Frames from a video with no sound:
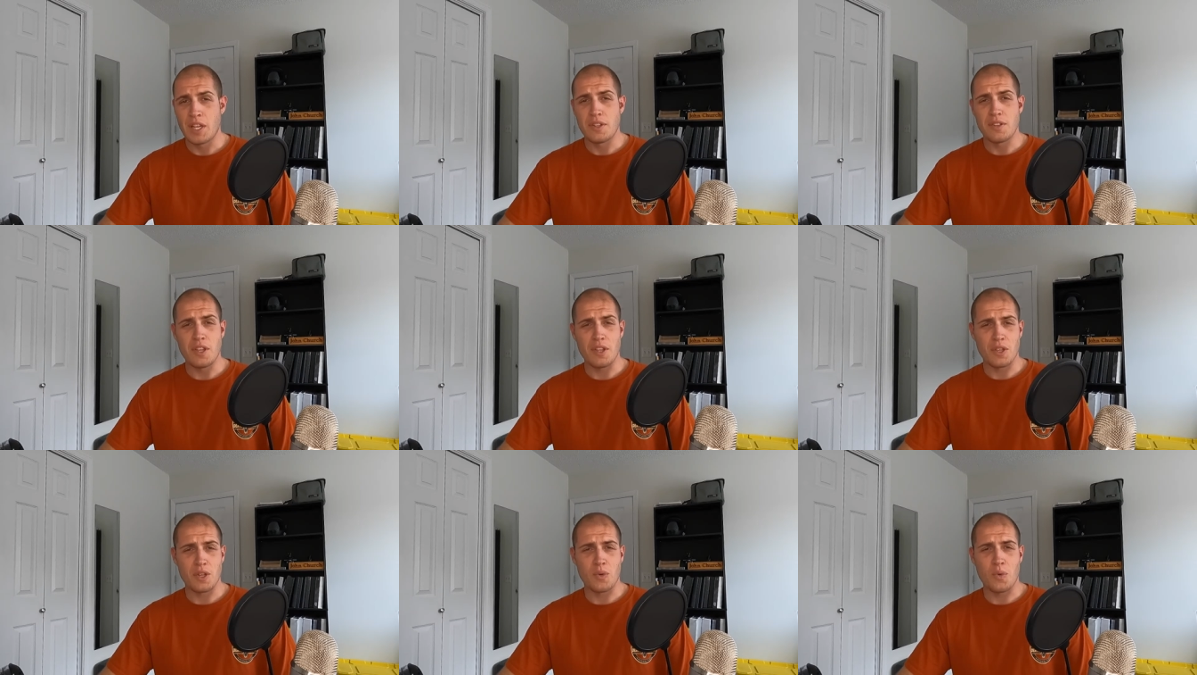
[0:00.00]

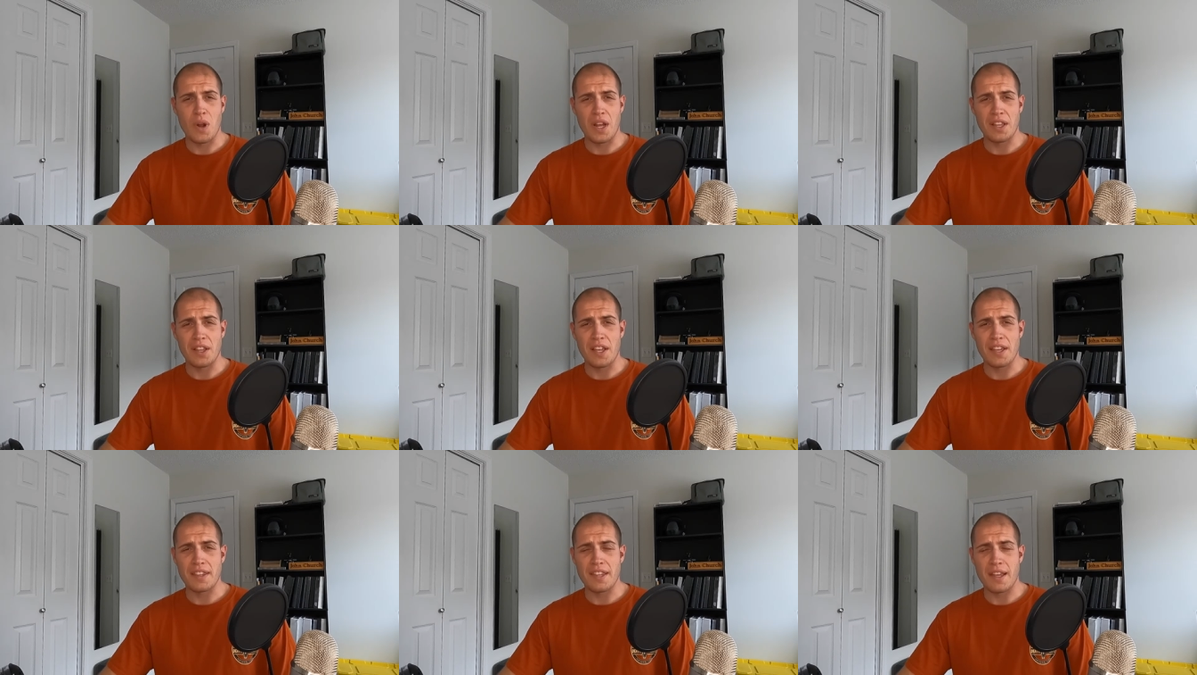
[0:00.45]
Nothing
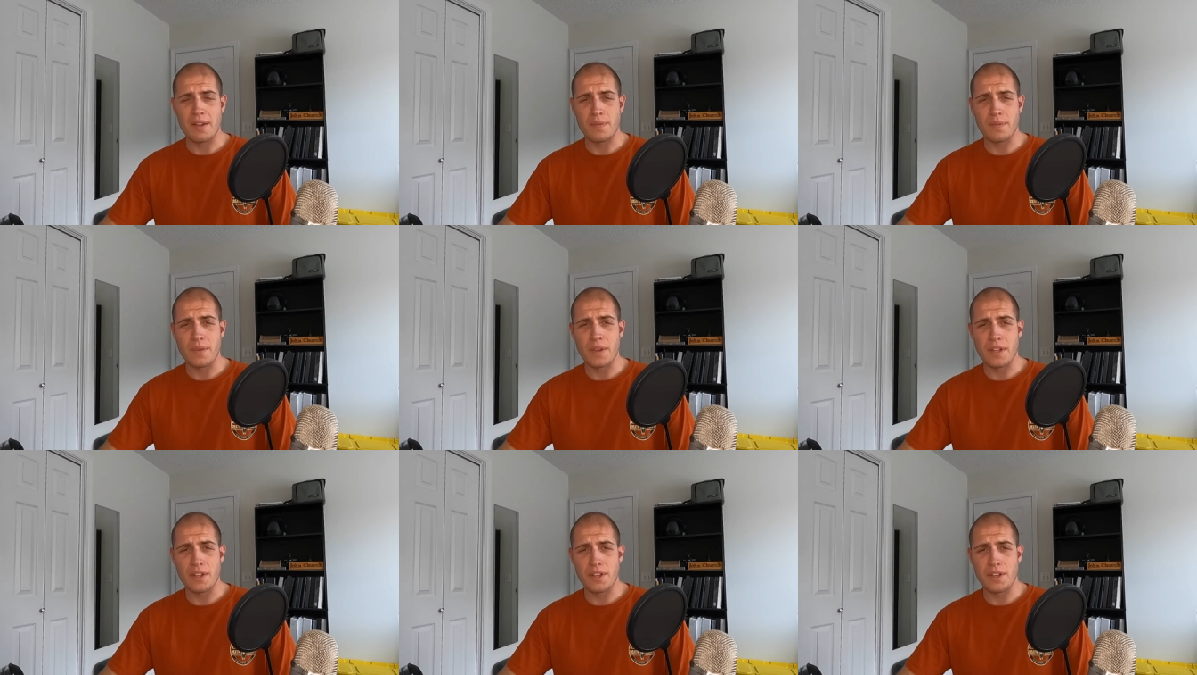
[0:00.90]
quite like that
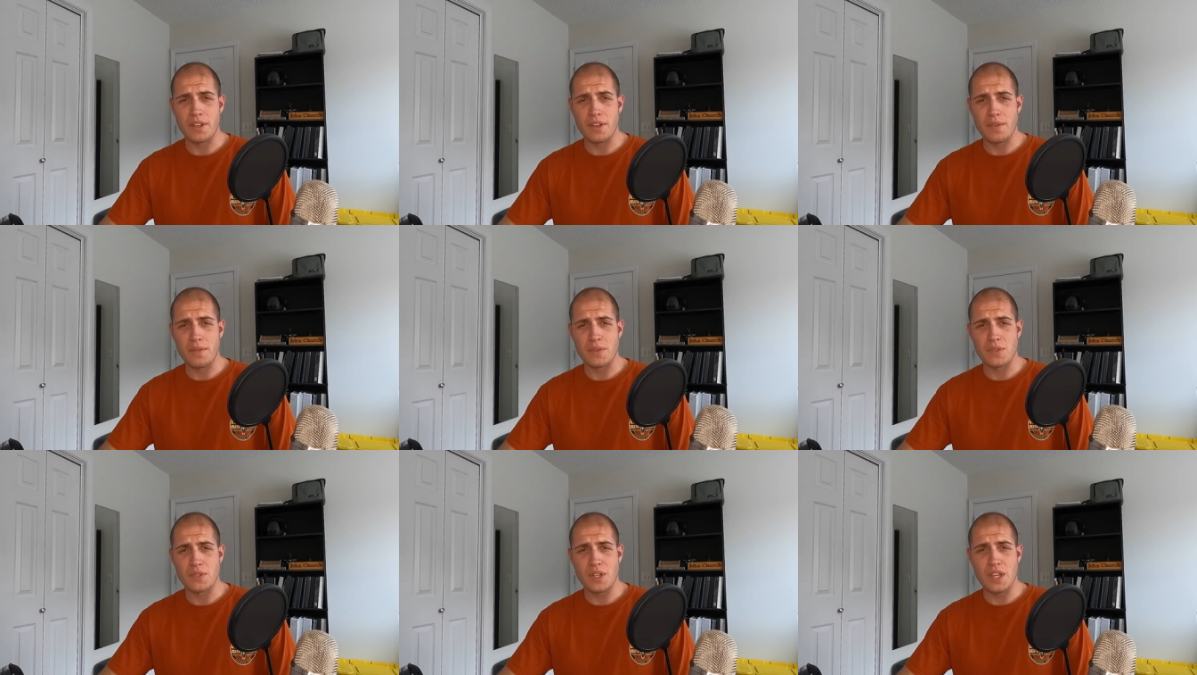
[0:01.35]
feeling
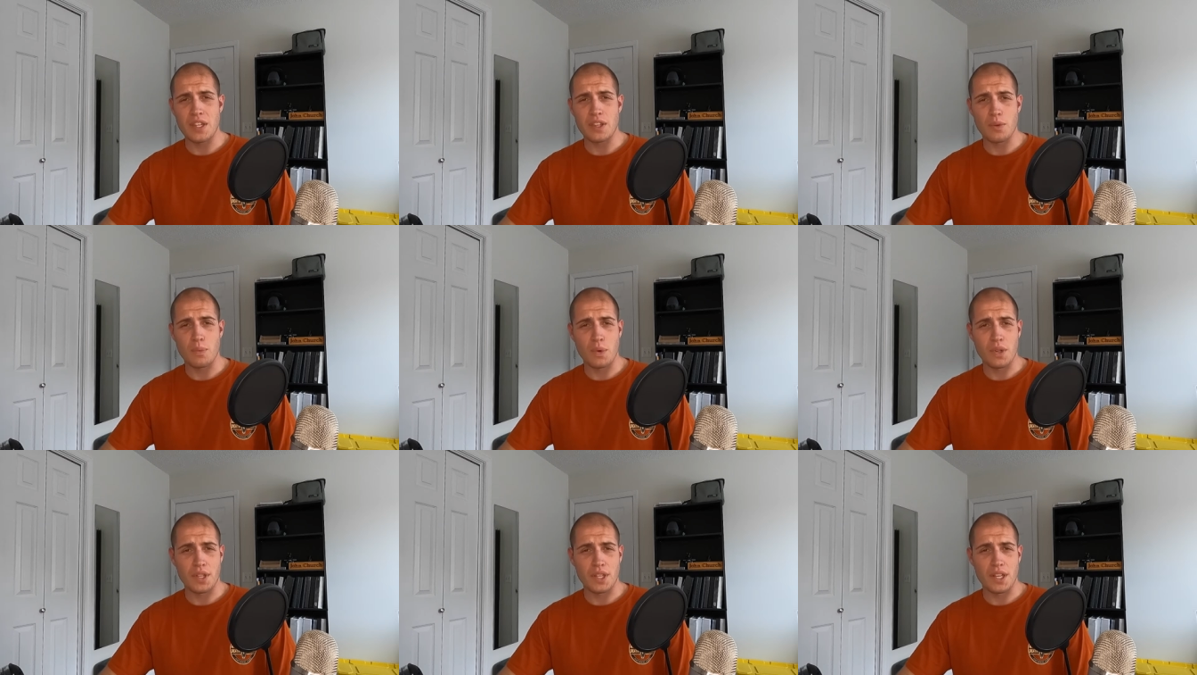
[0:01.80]
of seeing
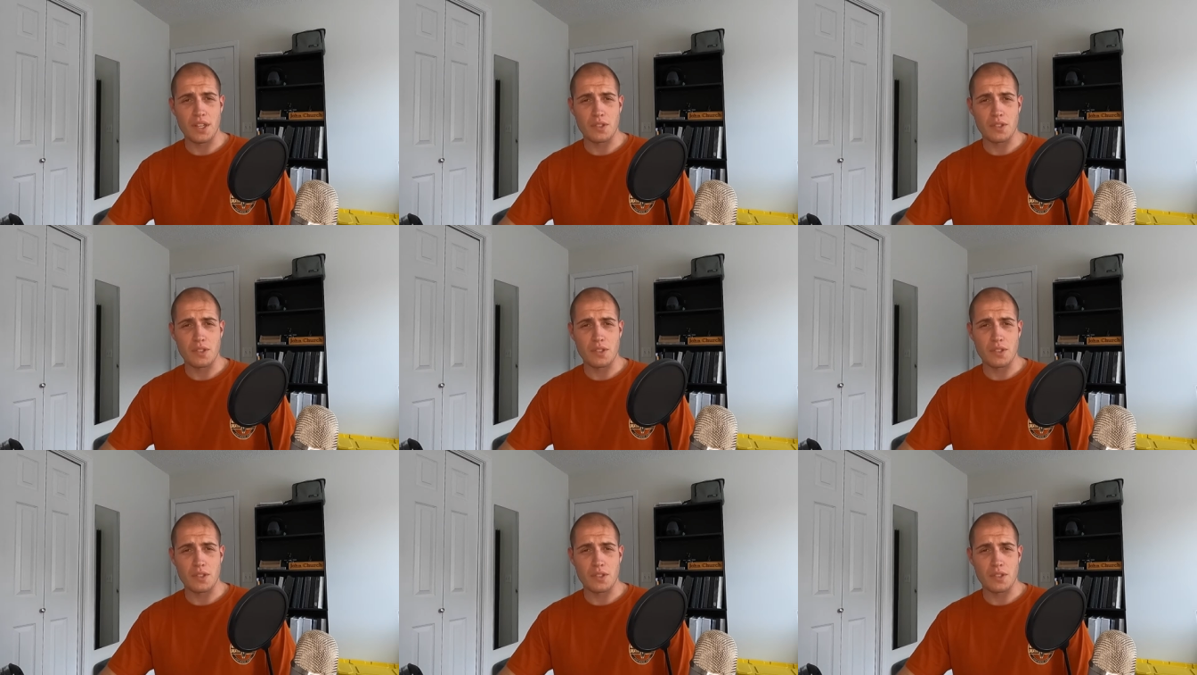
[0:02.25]
the really